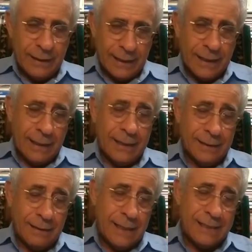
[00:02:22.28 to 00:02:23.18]
and,
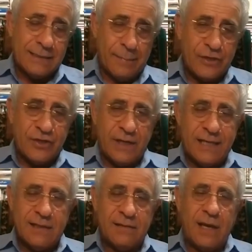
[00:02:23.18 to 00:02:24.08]
and the estimation
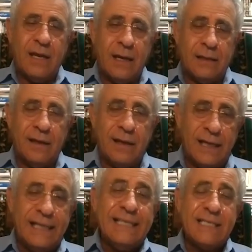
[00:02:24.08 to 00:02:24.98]
is that they had
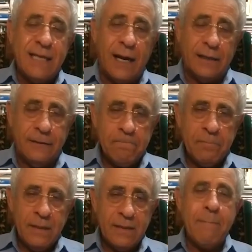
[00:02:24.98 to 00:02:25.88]
inside
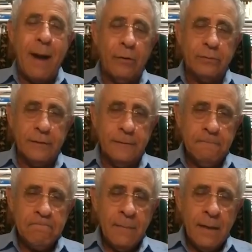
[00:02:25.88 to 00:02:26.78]
the mountain
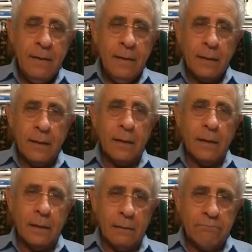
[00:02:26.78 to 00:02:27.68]

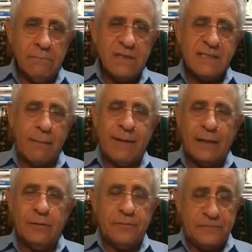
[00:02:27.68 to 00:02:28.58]
um, some
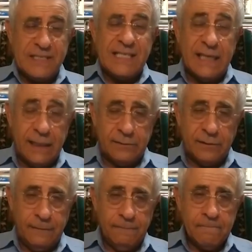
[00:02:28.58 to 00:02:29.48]
kind of a
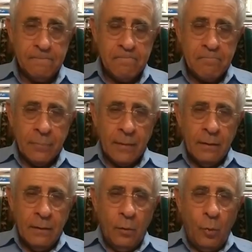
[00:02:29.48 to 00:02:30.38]
facility
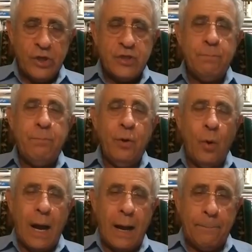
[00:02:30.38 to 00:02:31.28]
which
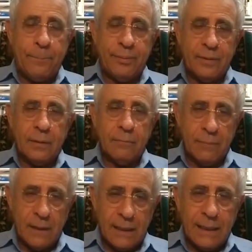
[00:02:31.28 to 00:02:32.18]
blew up
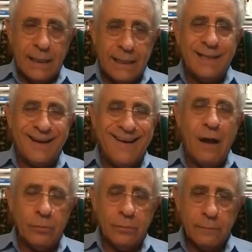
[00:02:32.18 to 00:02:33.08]
in the
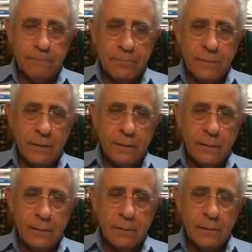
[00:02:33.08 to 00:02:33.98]
ground,
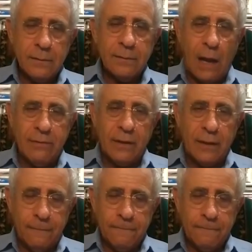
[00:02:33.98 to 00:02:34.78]
down there.